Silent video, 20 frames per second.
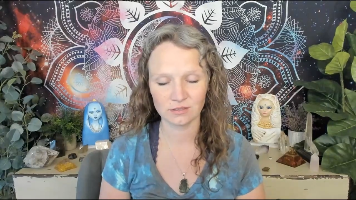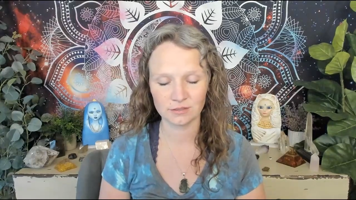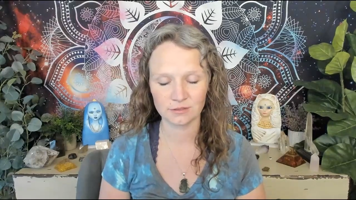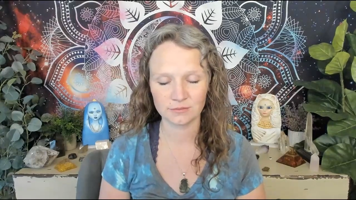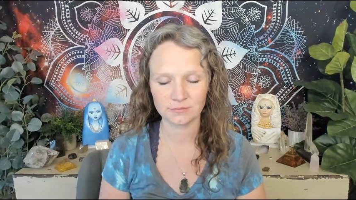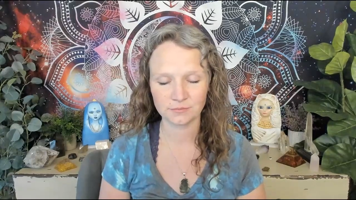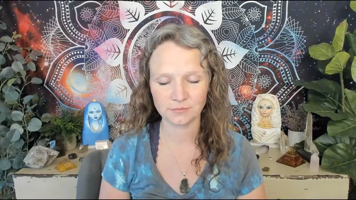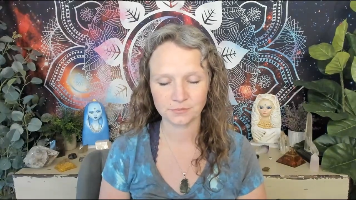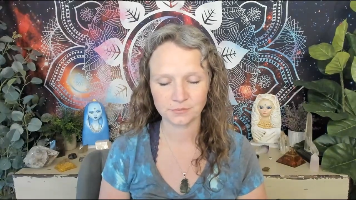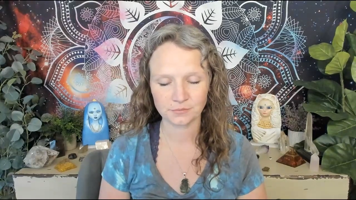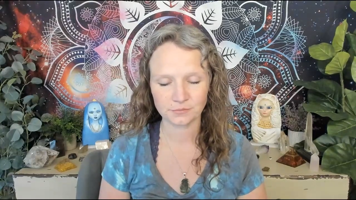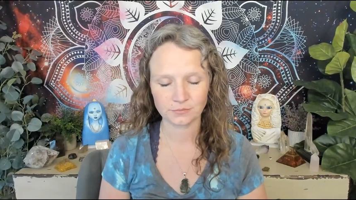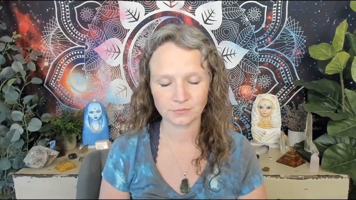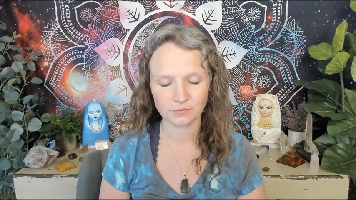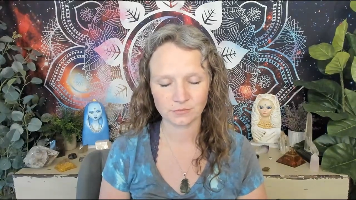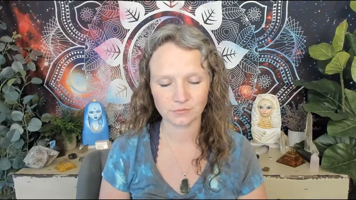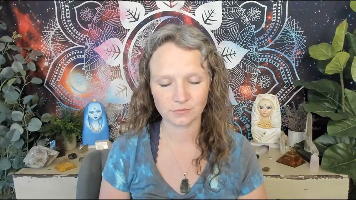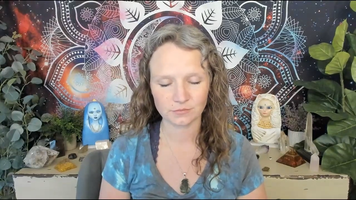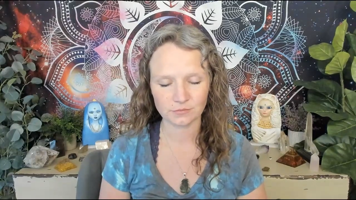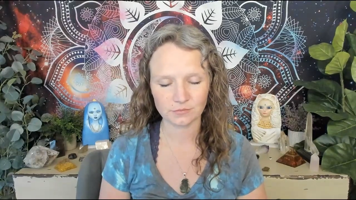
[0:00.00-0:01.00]

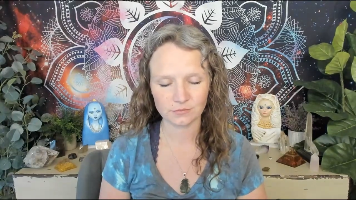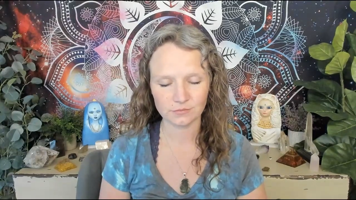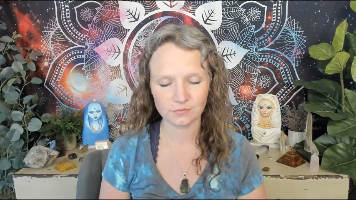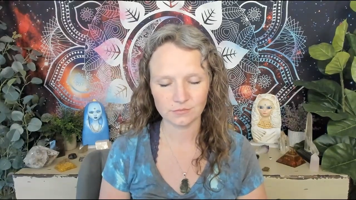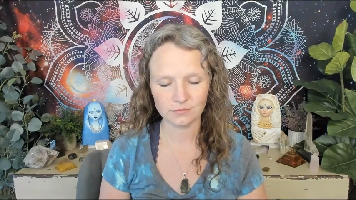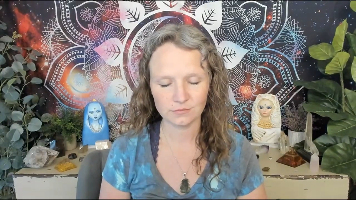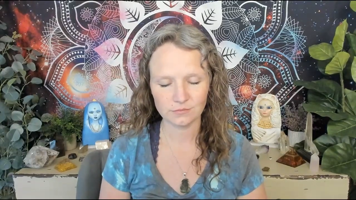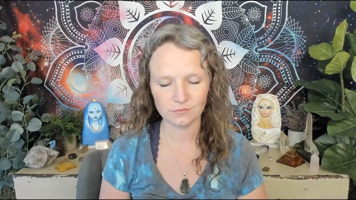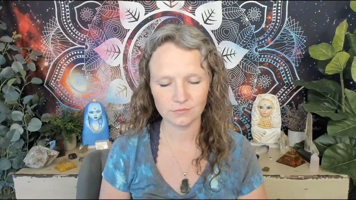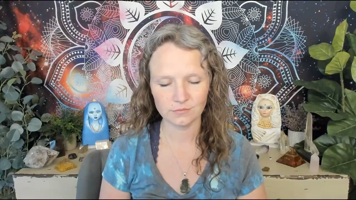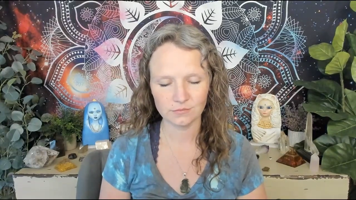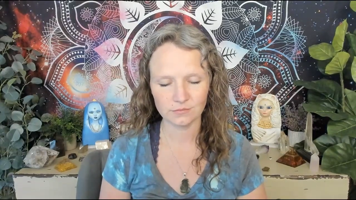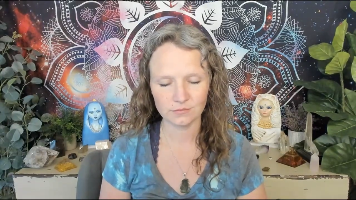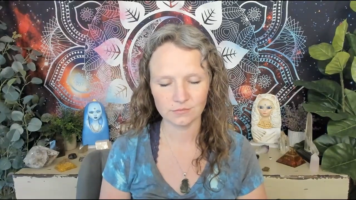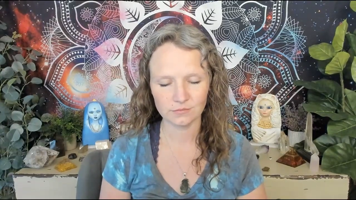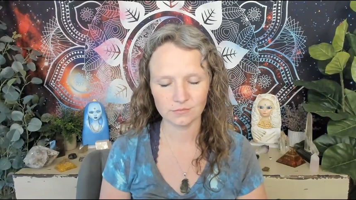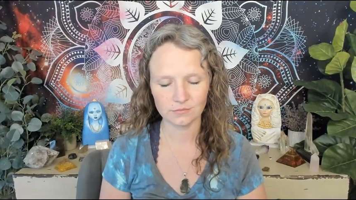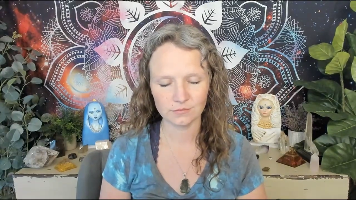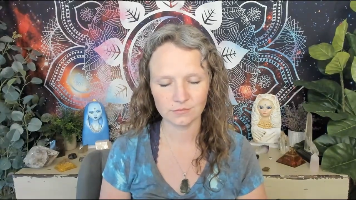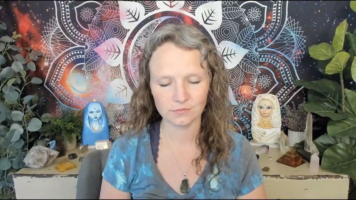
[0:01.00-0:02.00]

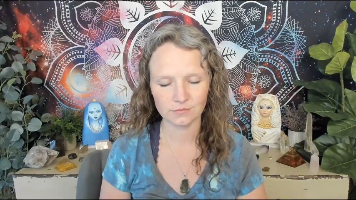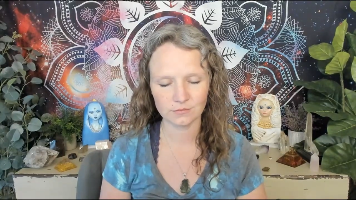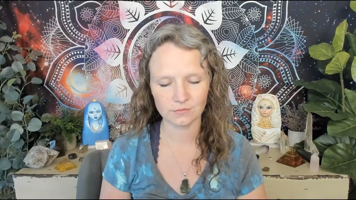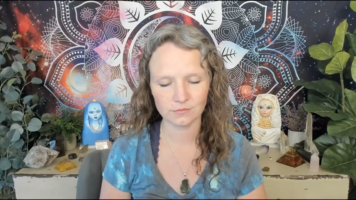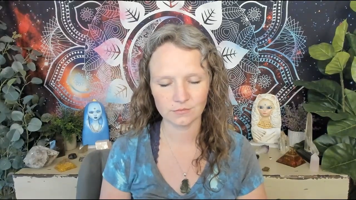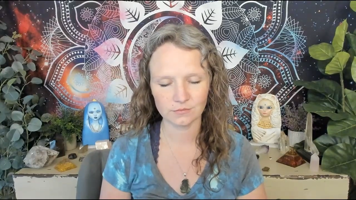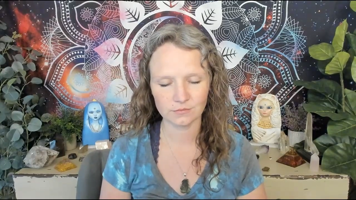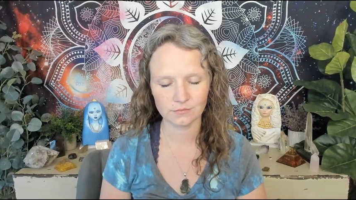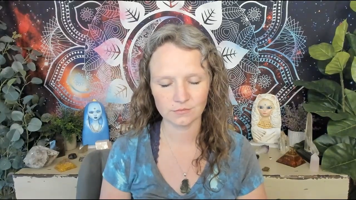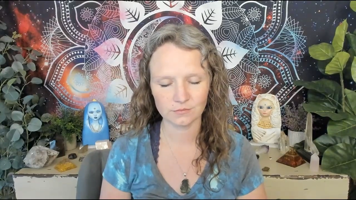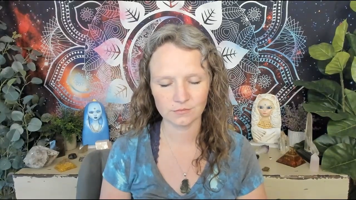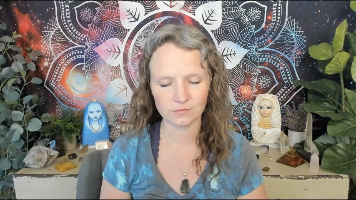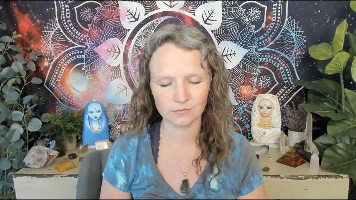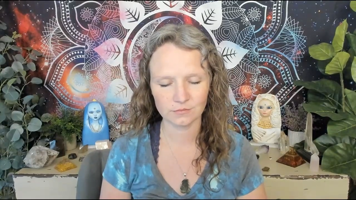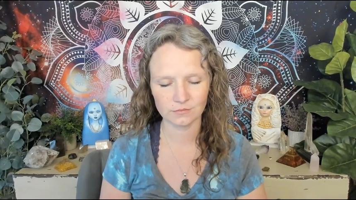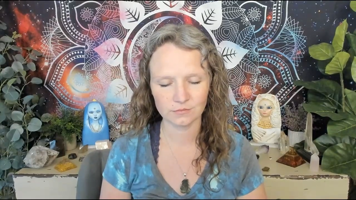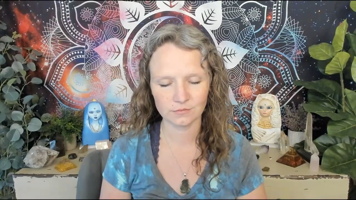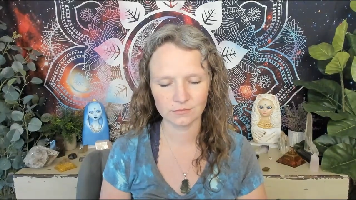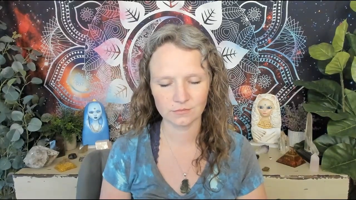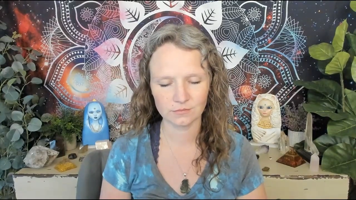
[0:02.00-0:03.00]

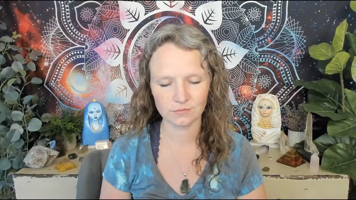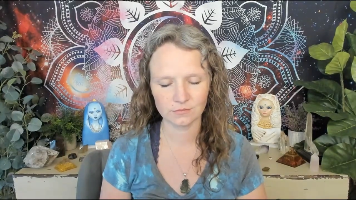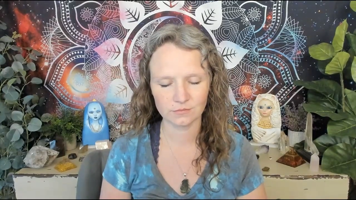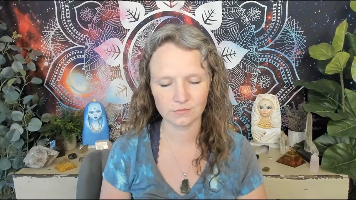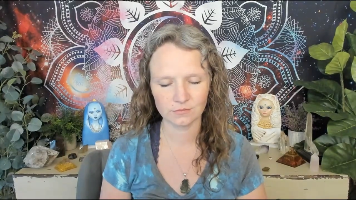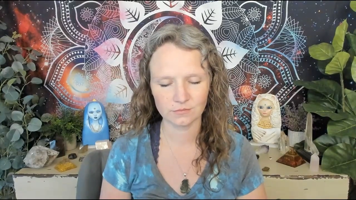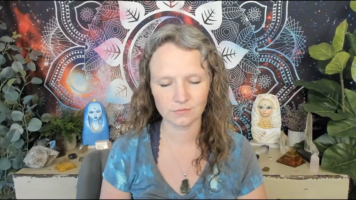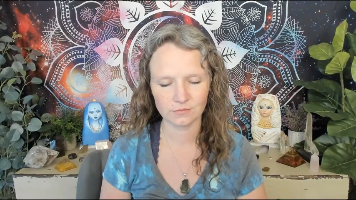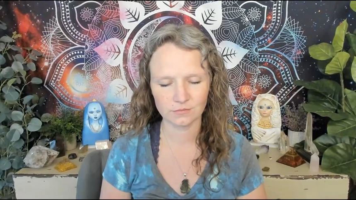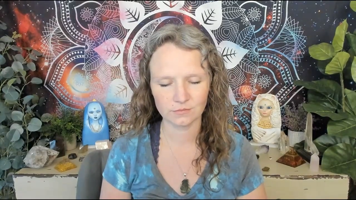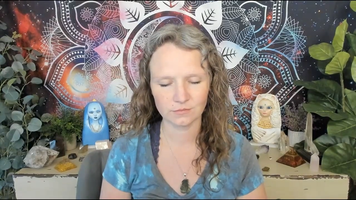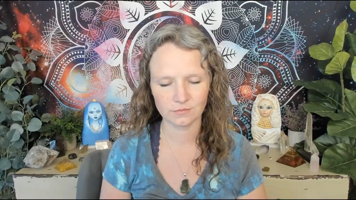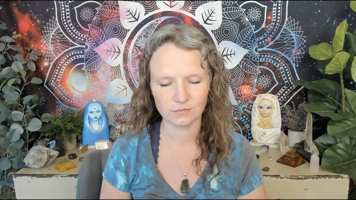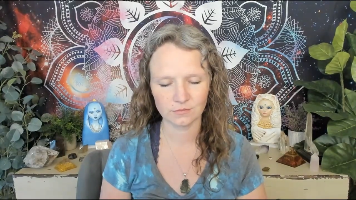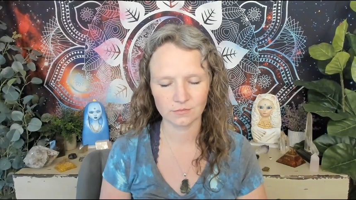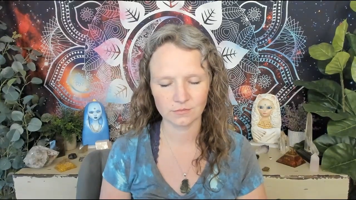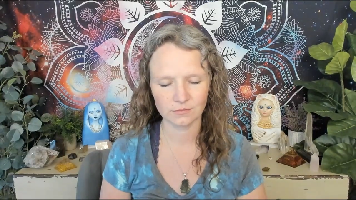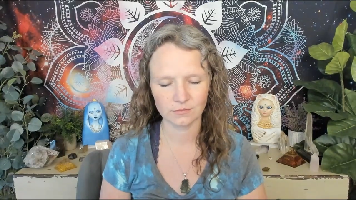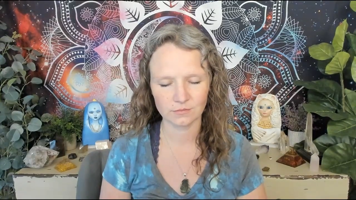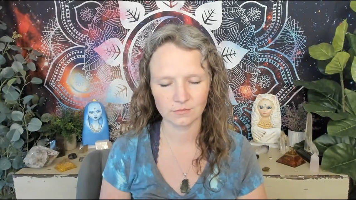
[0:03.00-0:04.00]
(no one is talking)